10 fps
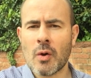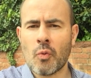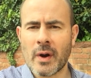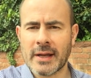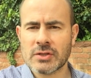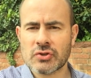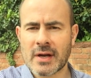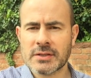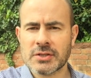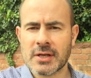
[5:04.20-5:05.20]
a winning
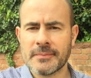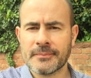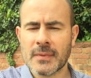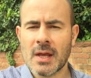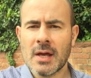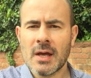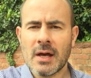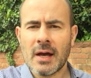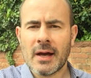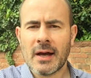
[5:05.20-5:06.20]
strategy.
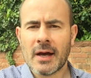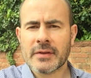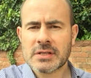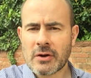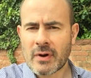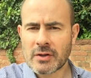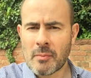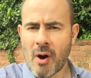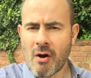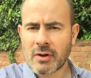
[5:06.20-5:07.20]
At the senior end of
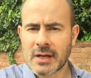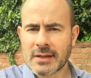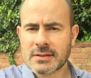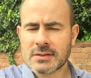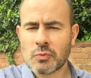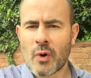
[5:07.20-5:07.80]
the market,